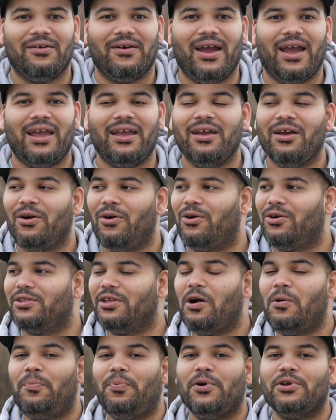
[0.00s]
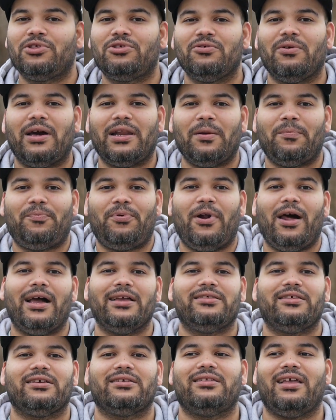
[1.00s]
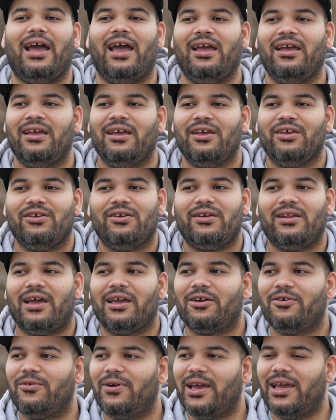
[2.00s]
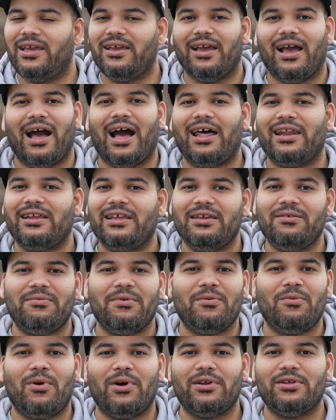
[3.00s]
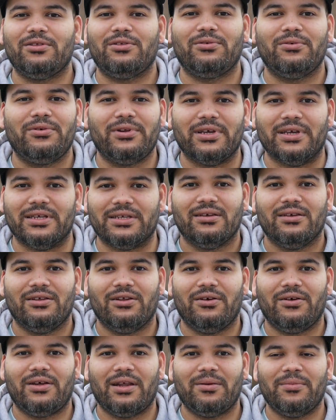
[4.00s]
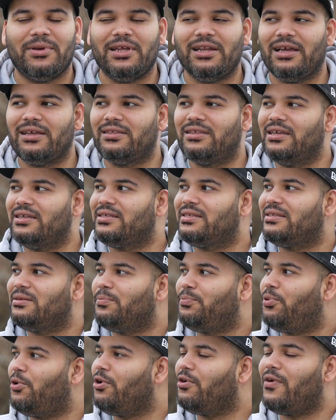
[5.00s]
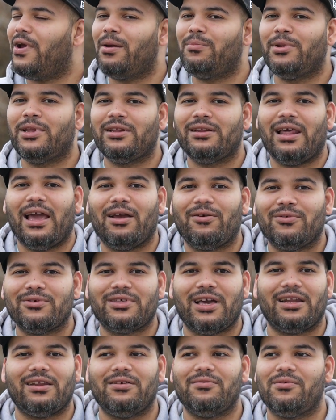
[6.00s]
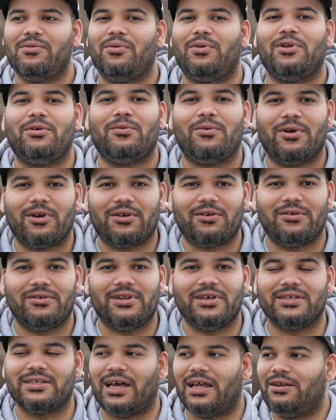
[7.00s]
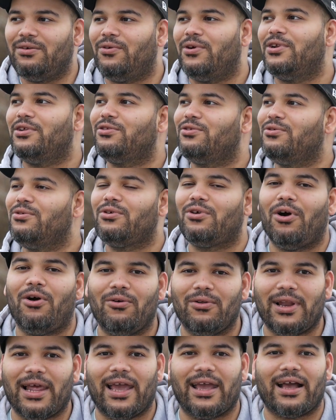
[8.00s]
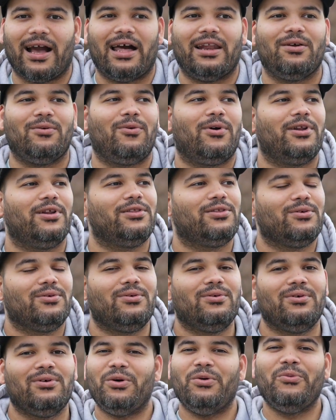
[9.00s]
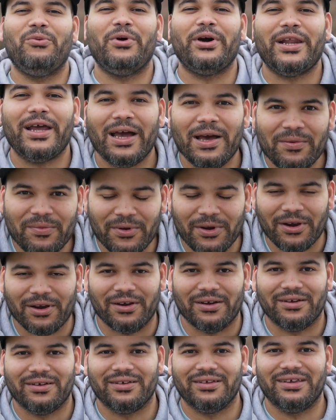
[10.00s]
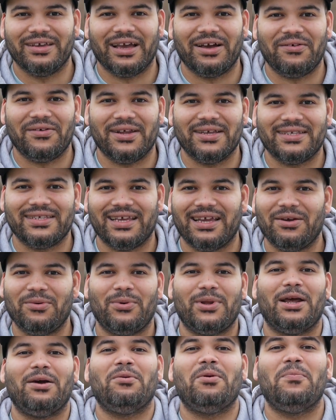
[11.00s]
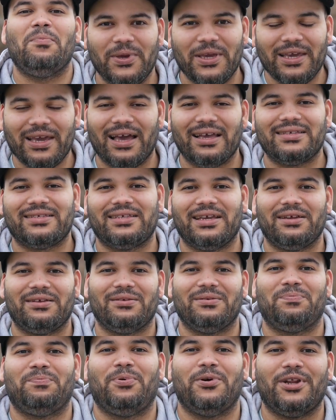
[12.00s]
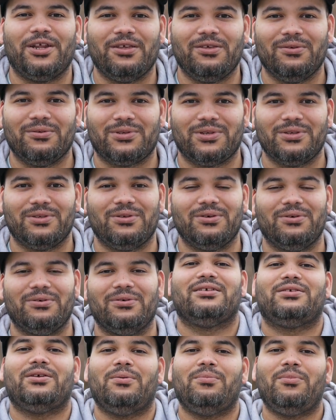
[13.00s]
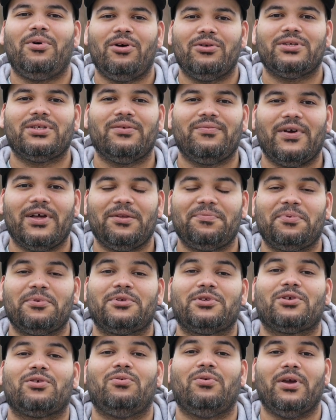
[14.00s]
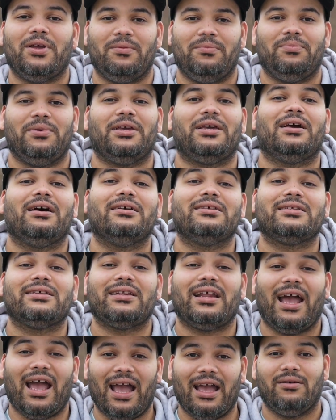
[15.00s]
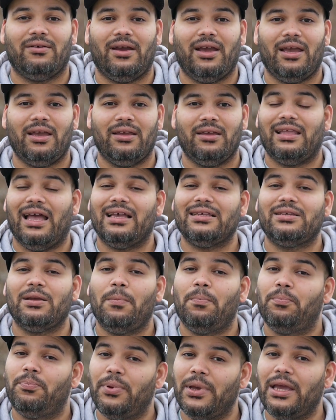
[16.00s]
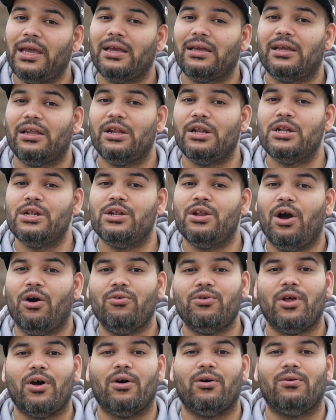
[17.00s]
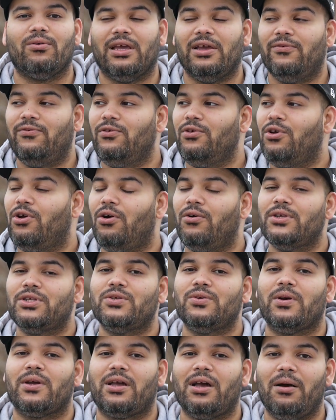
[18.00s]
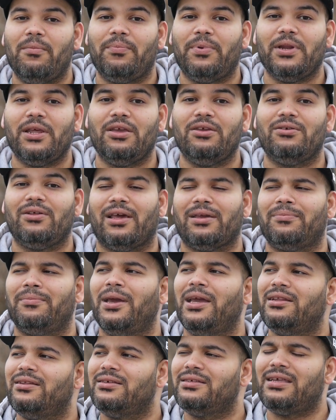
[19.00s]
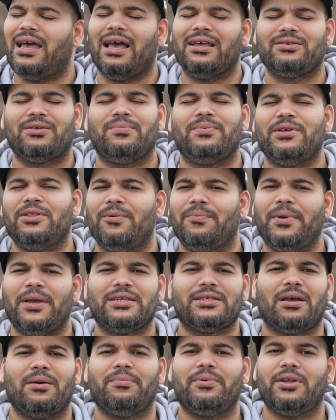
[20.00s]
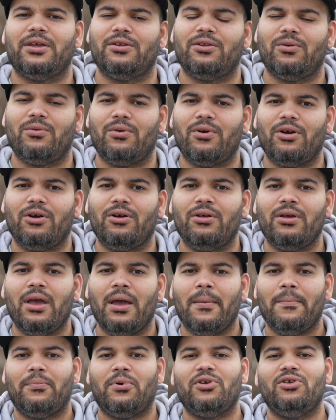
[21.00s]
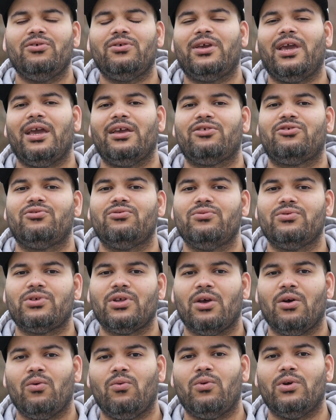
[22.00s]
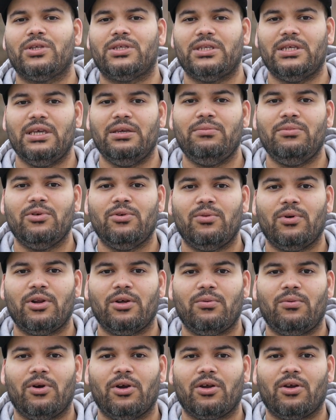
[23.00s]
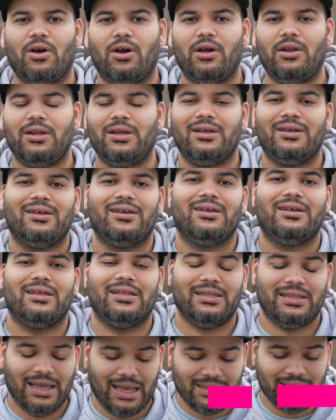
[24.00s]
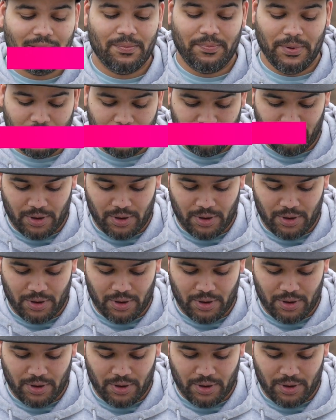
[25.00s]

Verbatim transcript: right? Or they'll put you at a project that you're like, wait, I don't even want to do this. You know what I mean? Like this programming language, I didn't even want to work on this. I didn't want to do Golang. I didn't want to do whatever. You get what I'm saying? Whatever BS they are putting you to do. So most developers quit because of that, right? That's a big no-no. If you go into a company and you're like, man, this has to be the best company in the world, but you can't choose what team you want to work on, that's a big